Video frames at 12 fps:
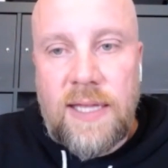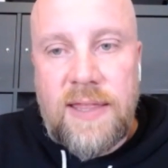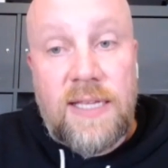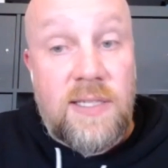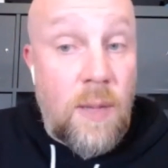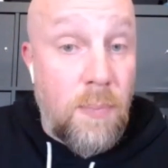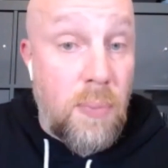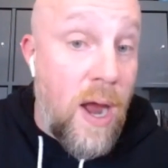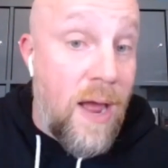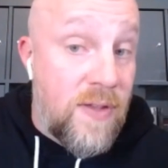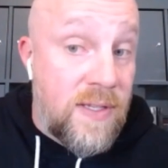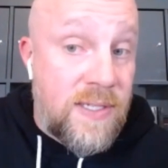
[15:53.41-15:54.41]
I think some
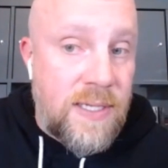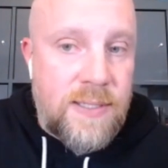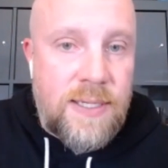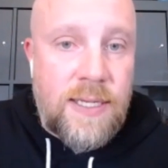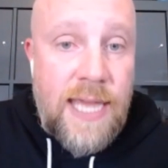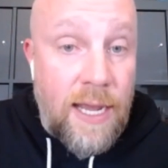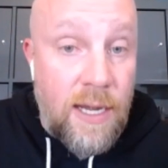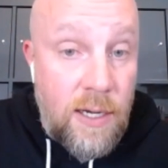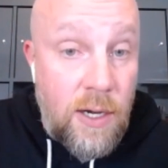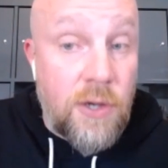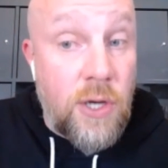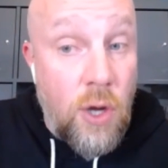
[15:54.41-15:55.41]
provinces in Canada
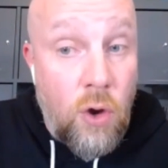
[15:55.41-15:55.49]
are going to